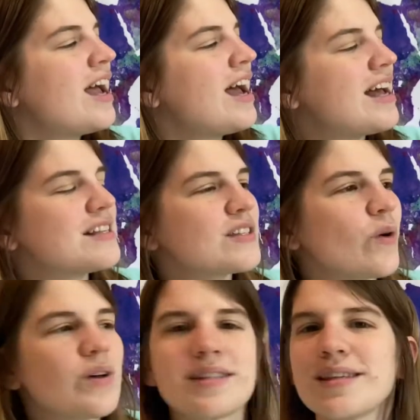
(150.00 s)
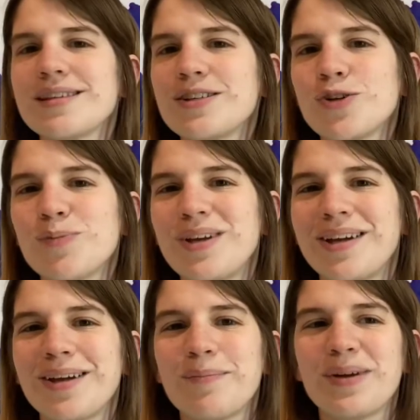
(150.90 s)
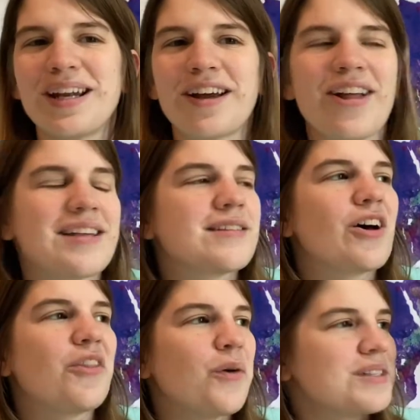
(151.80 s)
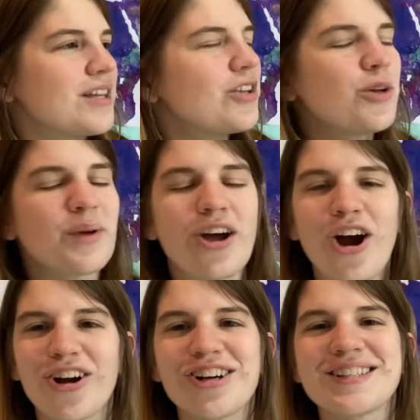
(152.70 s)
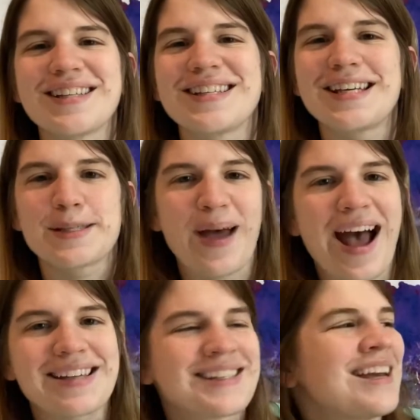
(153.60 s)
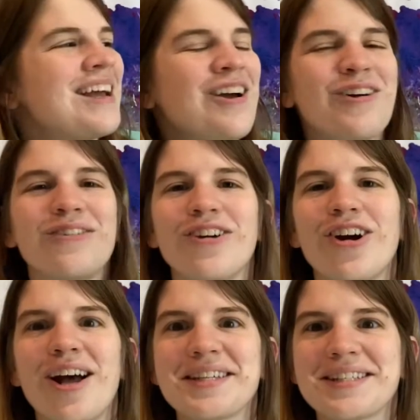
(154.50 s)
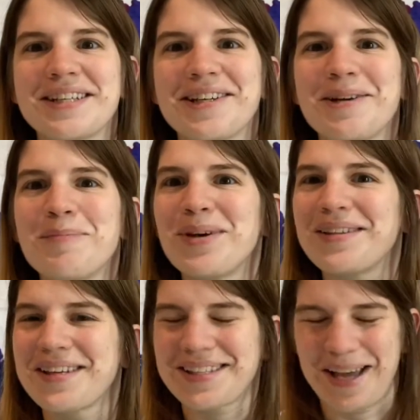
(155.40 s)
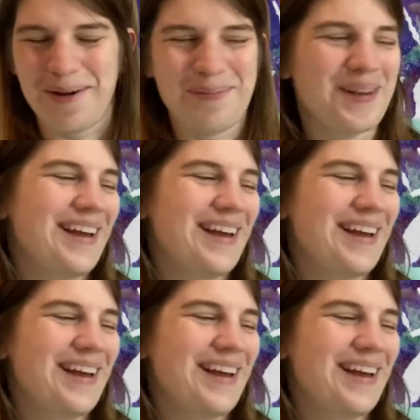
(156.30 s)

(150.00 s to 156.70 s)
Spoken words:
And so it's still been a classic, although it's a little bit harder since he's passed for us to pick this up.